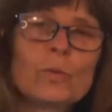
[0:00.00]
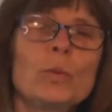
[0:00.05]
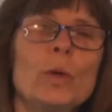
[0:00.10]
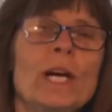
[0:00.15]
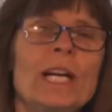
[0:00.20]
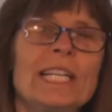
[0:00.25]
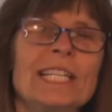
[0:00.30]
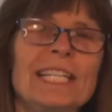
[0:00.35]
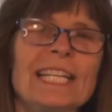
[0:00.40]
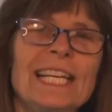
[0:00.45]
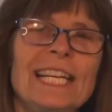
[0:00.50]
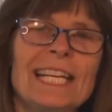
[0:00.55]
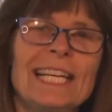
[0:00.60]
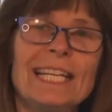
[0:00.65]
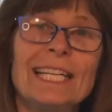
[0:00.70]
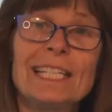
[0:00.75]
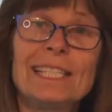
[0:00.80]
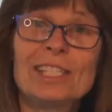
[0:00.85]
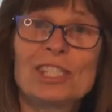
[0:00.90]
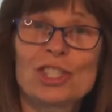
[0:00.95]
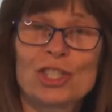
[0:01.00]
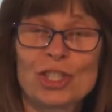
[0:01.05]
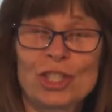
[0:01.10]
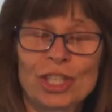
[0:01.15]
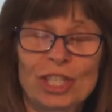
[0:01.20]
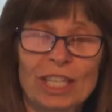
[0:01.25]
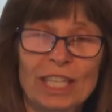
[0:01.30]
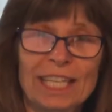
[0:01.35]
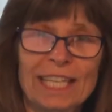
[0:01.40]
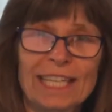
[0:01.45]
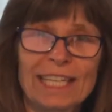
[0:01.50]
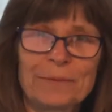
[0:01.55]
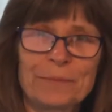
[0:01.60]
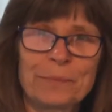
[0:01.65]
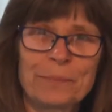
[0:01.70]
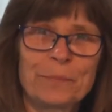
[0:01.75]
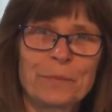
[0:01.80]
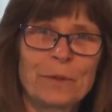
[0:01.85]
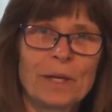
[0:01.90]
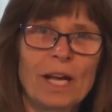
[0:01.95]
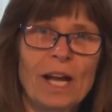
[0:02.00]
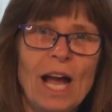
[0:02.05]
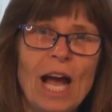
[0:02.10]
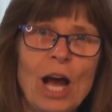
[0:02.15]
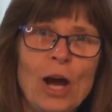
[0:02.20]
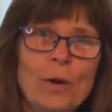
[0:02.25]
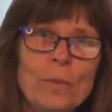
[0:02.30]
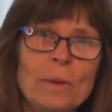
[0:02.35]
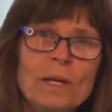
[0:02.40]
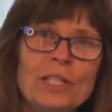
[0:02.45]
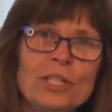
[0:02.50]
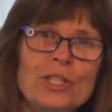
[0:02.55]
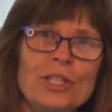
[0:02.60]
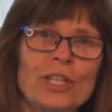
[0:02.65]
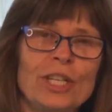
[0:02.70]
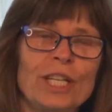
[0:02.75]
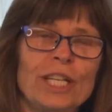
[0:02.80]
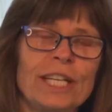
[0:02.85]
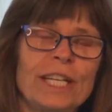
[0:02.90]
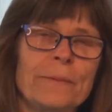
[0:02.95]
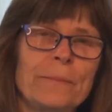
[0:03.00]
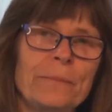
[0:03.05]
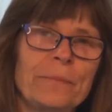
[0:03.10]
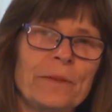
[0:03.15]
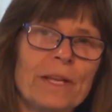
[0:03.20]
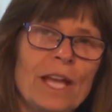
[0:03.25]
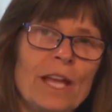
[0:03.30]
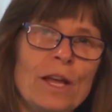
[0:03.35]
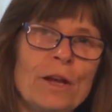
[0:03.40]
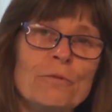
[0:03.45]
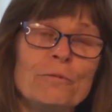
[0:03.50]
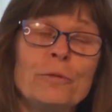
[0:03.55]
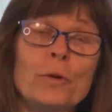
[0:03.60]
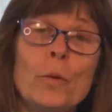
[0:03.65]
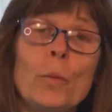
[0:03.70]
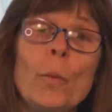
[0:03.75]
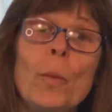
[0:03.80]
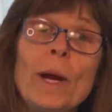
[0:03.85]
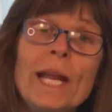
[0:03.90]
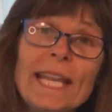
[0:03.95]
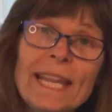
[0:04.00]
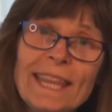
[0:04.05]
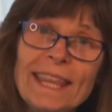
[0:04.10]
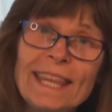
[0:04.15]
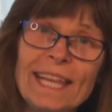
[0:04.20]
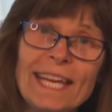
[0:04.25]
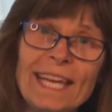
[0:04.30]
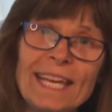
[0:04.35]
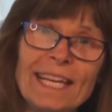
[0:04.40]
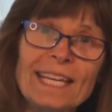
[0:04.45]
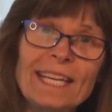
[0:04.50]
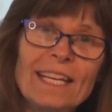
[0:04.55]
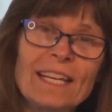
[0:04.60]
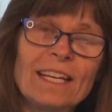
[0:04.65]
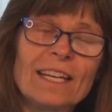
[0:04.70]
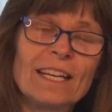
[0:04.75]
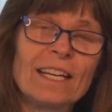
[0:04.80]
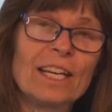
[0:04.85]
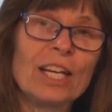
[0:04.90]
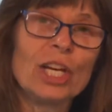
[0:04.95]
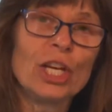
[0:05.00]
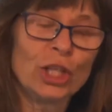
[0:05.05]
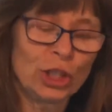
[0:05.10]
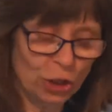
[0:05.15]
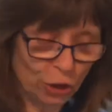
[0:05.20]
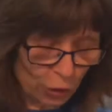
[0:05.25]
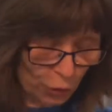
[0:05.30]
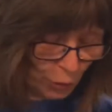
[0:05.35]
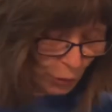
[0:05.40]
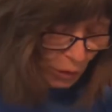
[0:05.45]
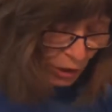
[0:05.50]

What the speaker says: one is chili. Well, how about chili? For one thing, you